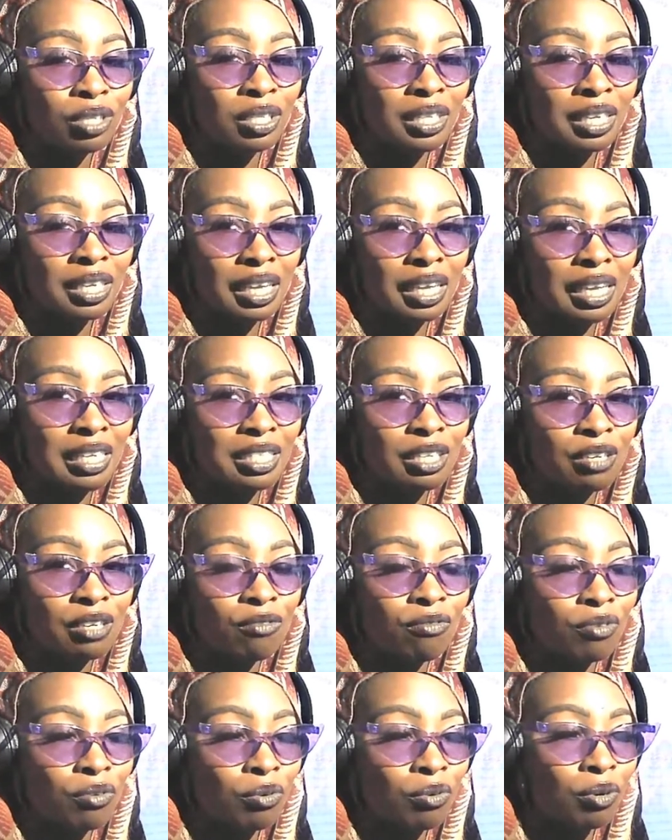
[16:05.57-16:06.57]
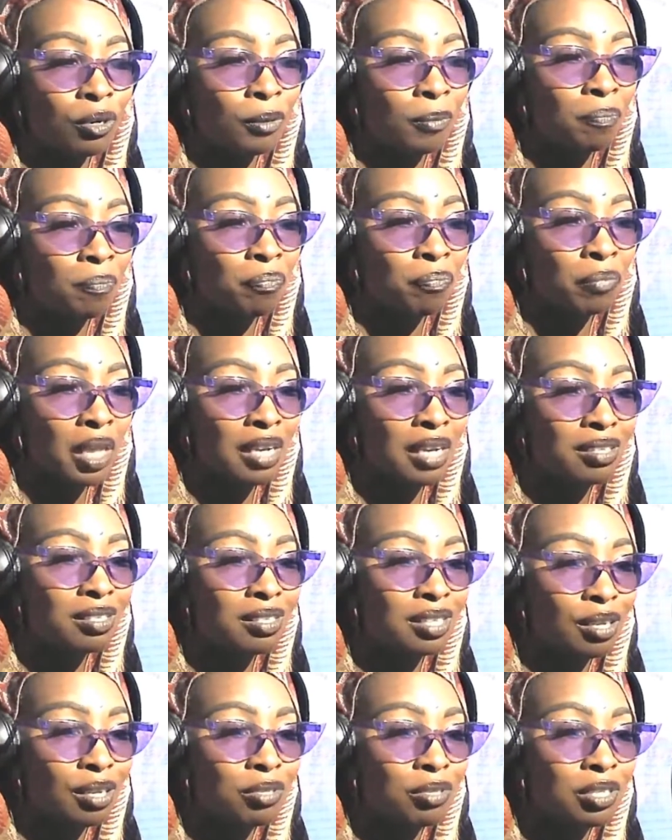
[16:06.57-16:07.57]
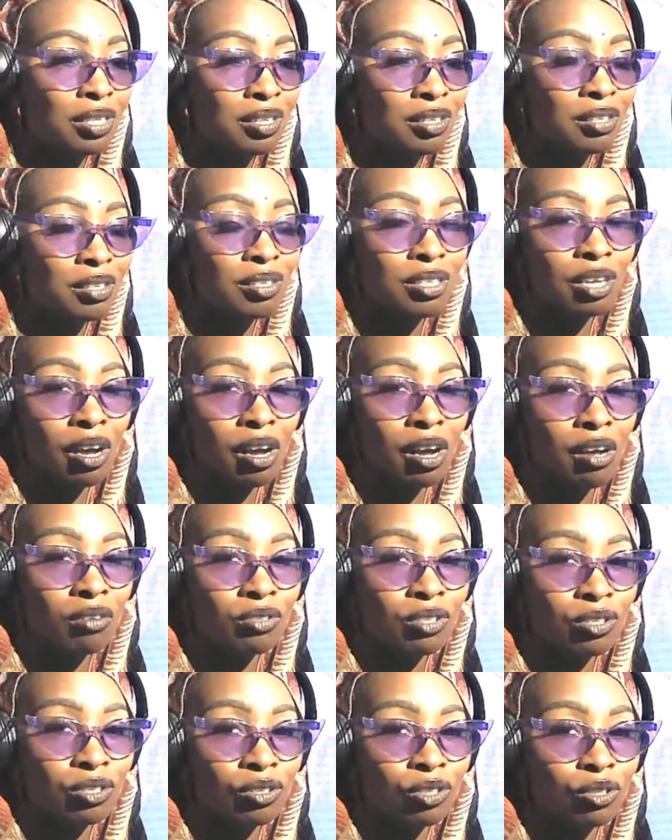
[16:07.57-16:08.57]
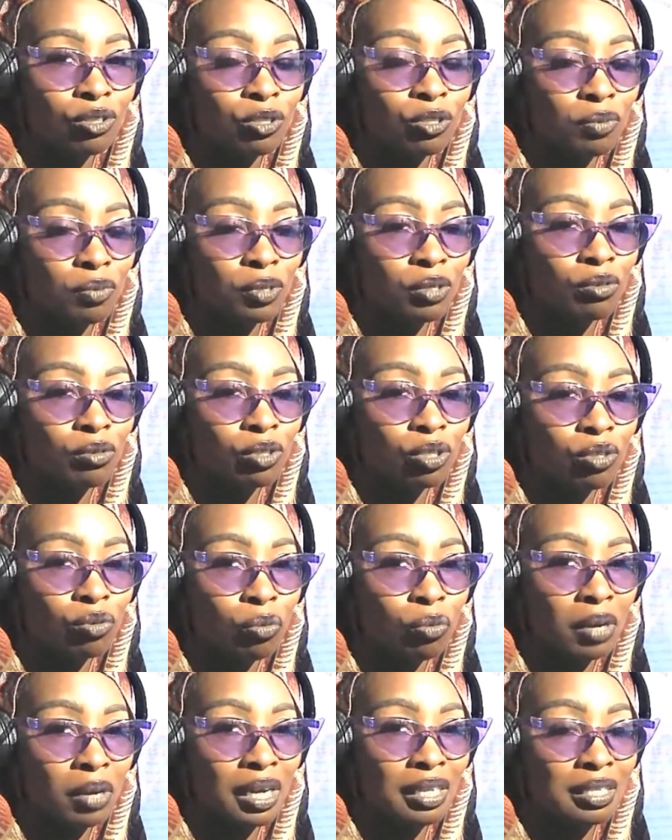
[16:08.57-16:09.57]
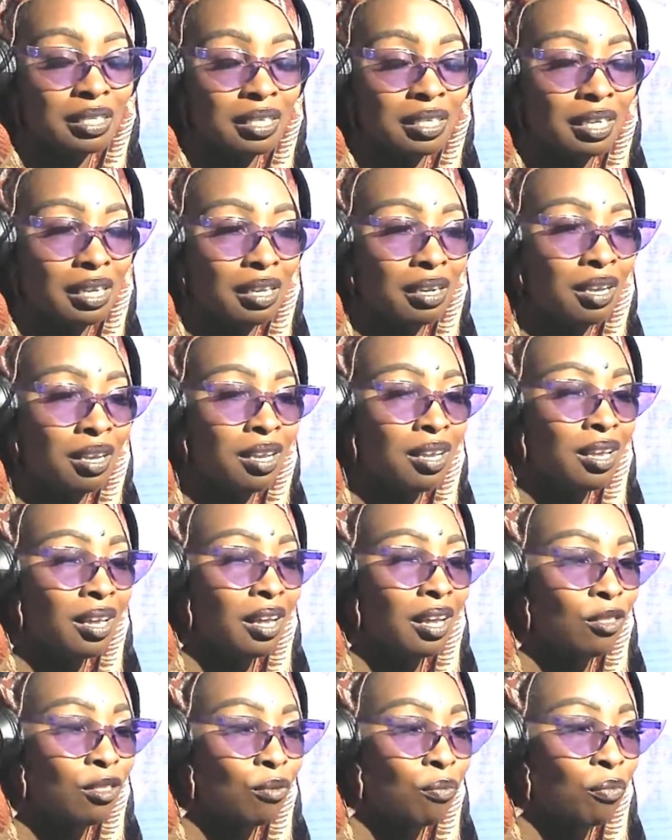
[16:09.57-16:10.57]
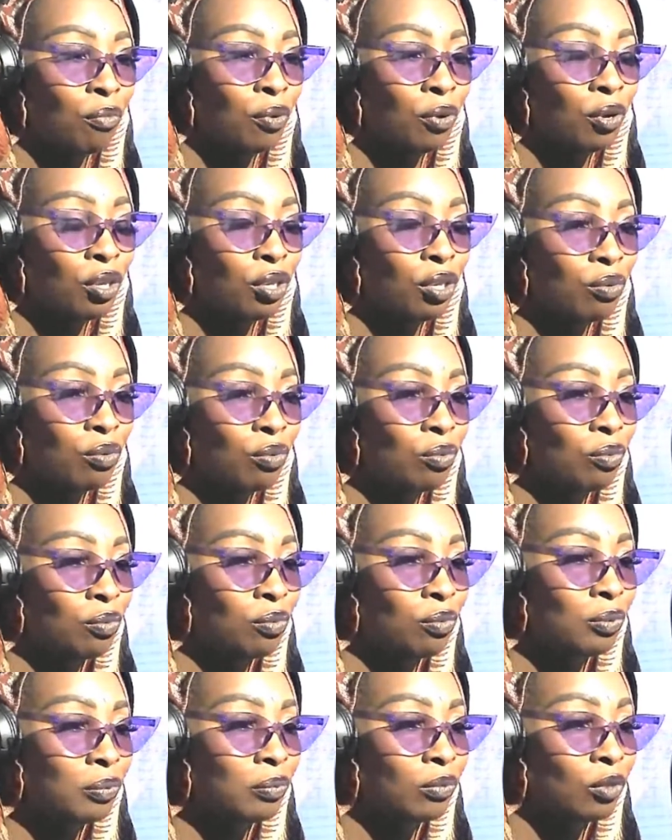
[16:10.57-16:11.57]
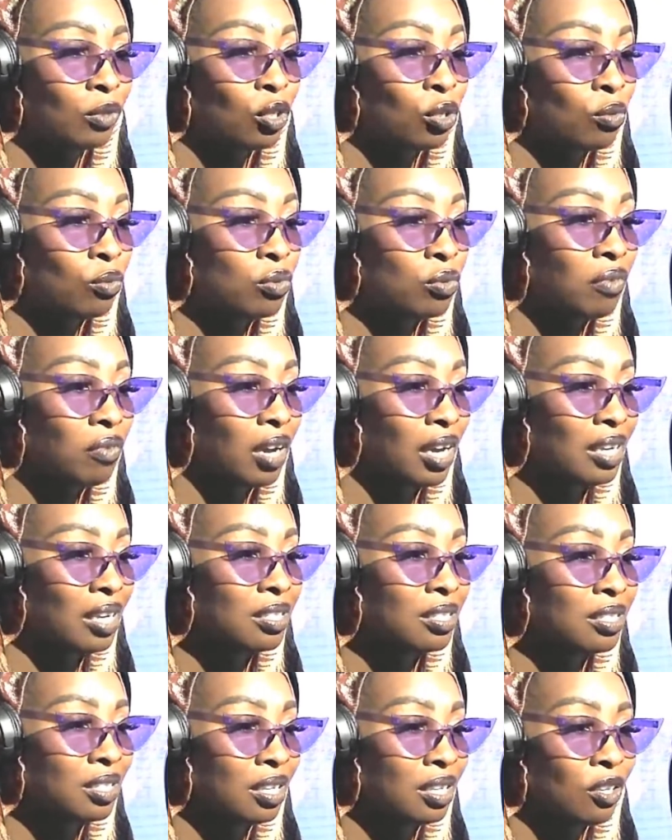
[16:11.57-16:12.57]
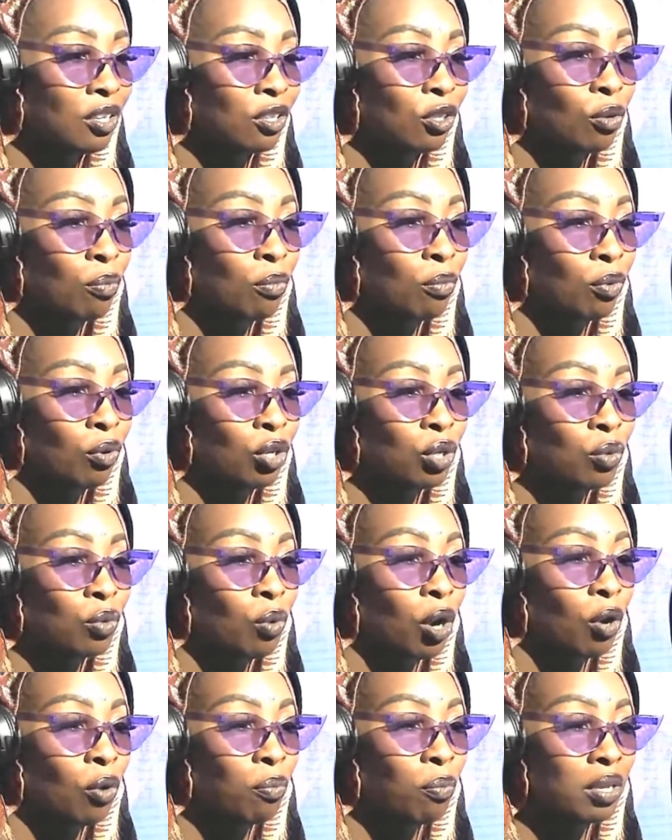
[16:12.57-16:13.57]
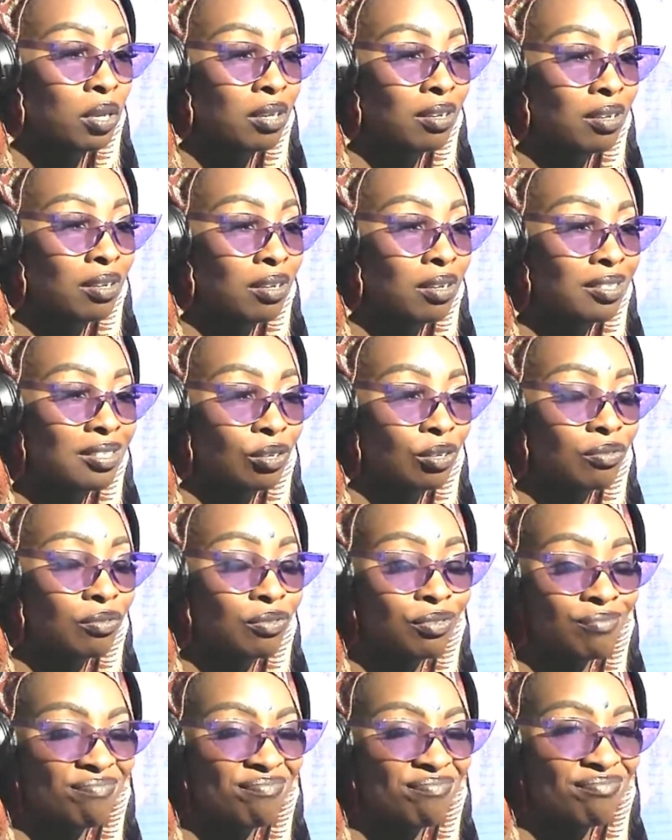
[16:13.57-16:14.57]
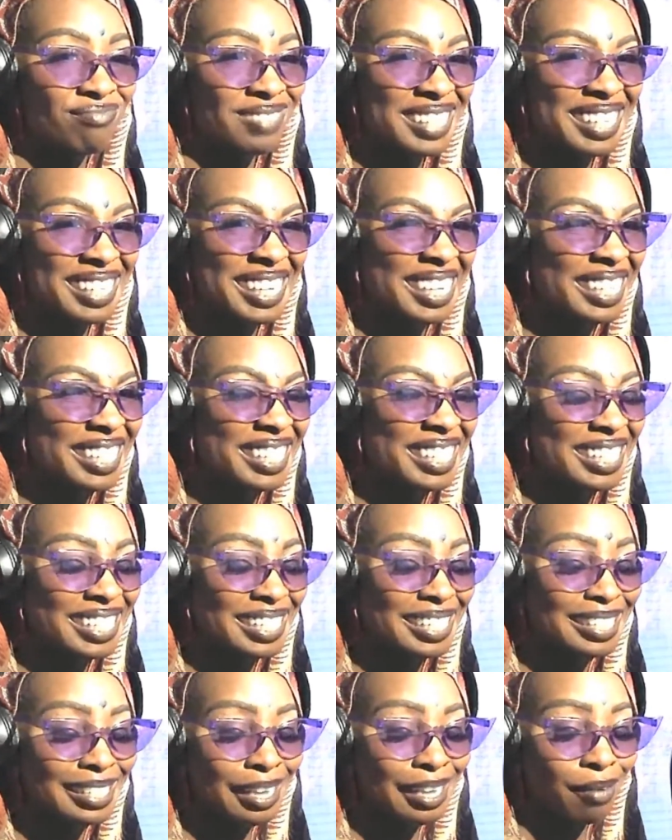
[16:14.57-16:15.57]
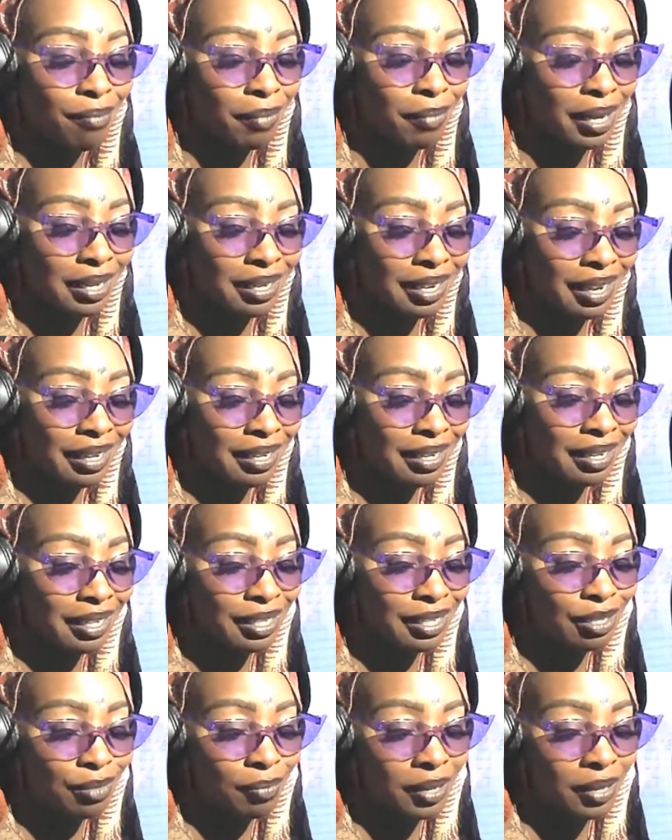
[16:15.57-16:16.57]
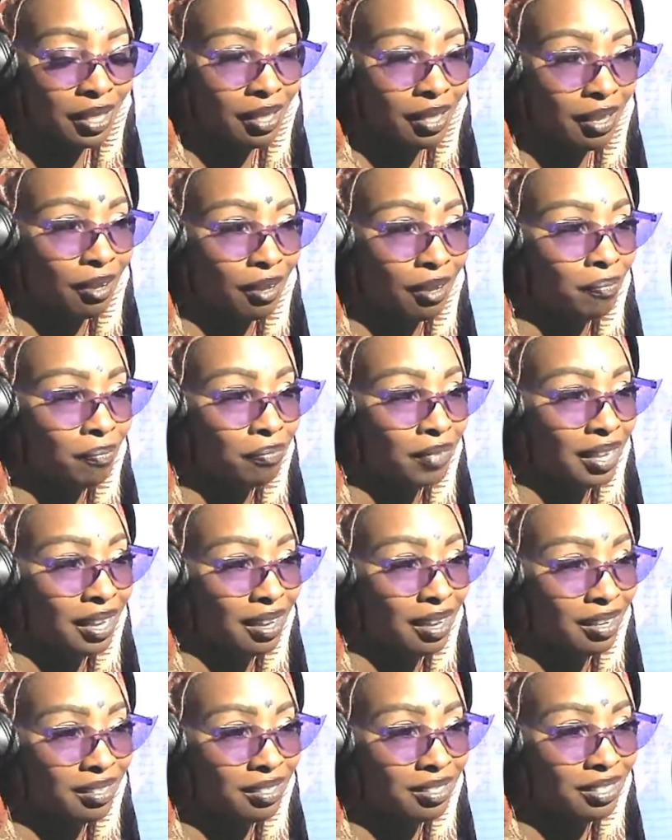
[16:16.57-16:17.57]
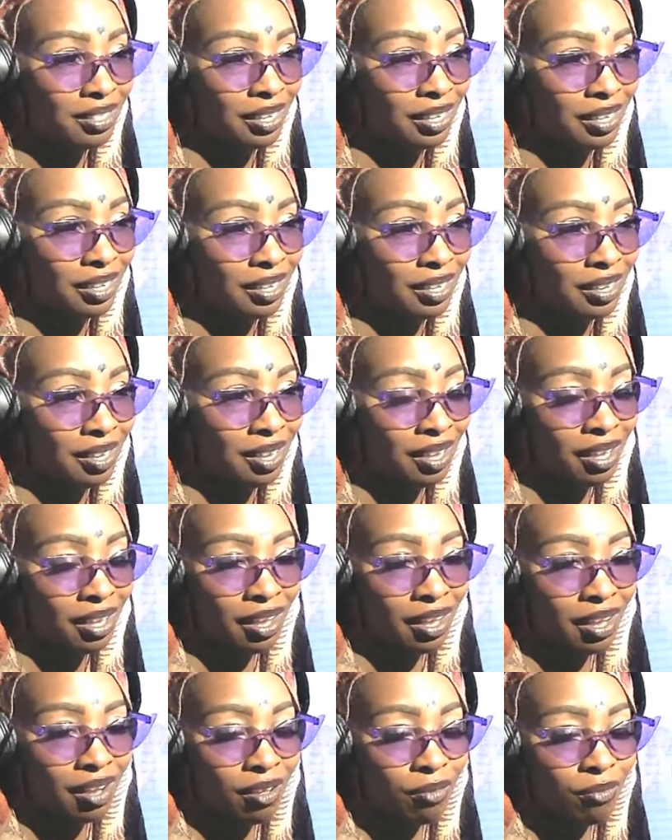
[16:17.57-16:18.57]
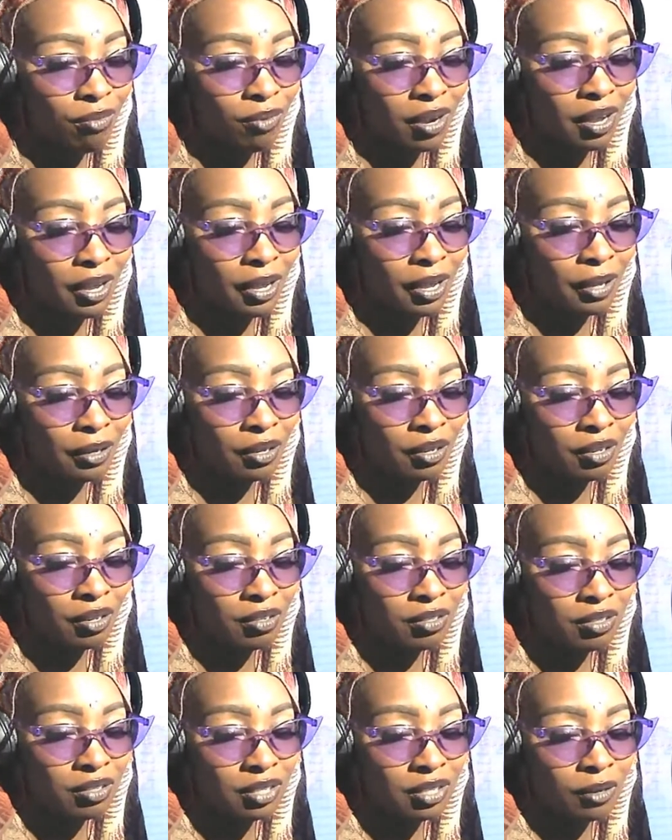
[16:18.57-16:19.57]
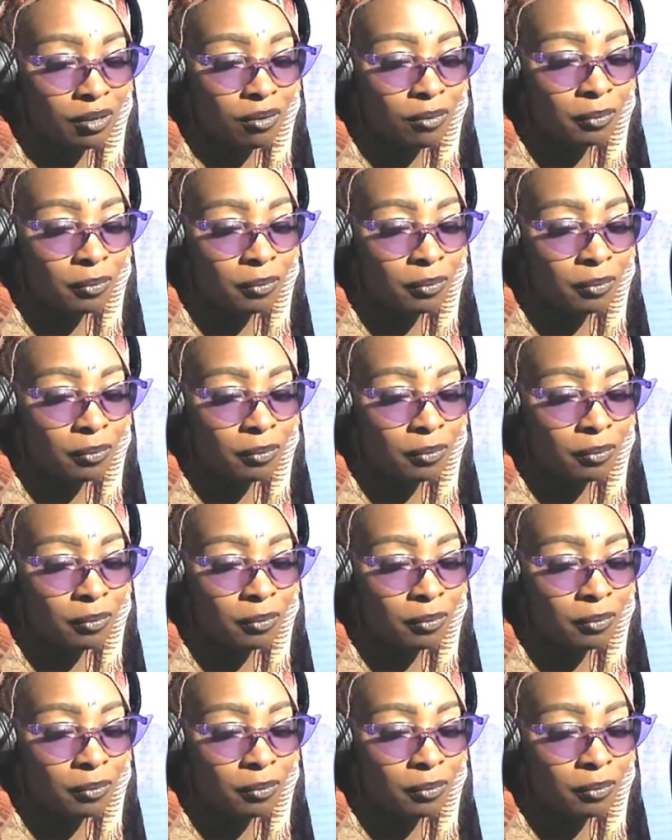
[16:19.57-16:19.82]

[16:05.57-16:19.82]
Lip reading: easy for a substance to alter your spiritual mind state. And the more you use vice, the more you open yourself to entities that might not need to be there. Ashe. All right. So